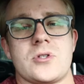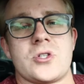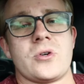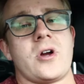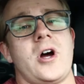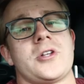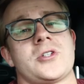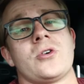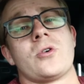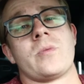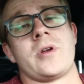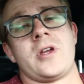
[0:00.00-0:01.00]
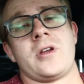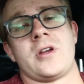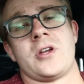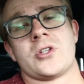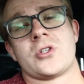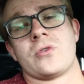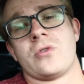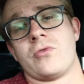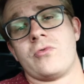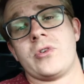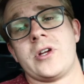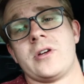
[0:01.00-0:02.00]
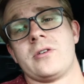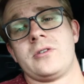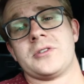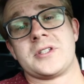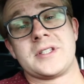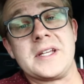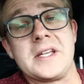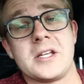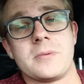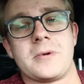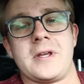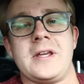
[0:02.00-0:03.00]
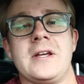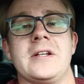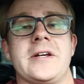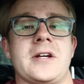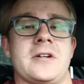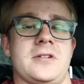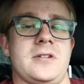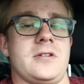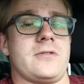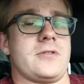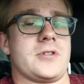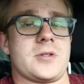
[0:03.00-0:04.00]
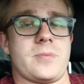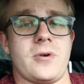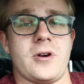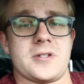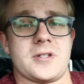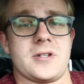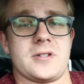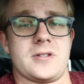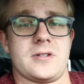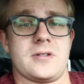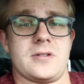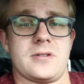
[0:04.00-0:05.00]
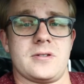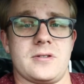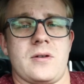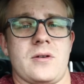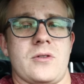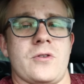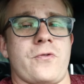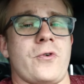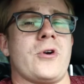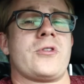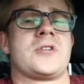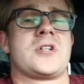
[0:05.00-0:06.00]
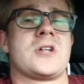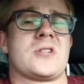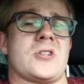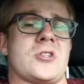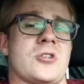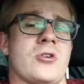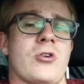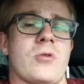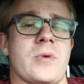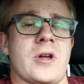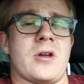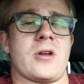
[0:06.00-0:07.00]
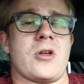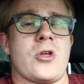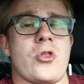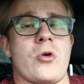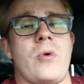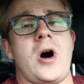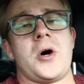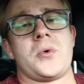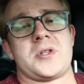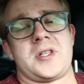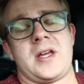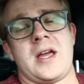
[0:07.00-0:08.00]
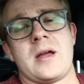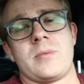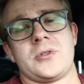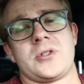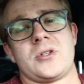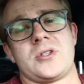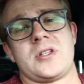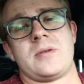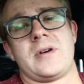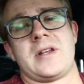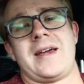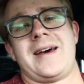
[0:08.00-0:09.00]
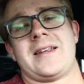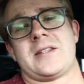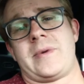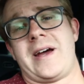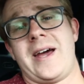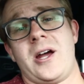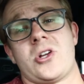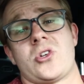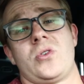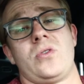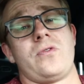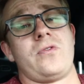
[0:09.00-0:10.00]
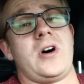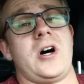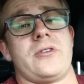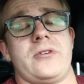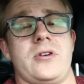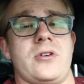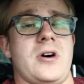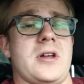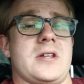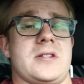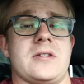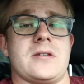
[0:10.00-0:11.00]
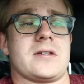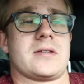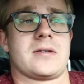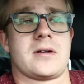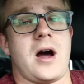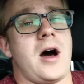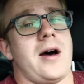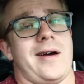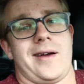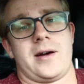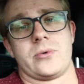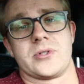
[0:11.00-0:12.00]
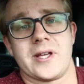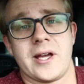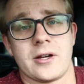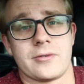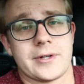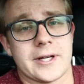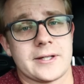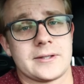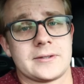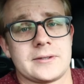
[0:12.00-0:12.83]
So God took me into a real deep healing and deliverance process. The further Jesus took me, the more I was able to see my dad as my actual father and not as this guy I was angry at.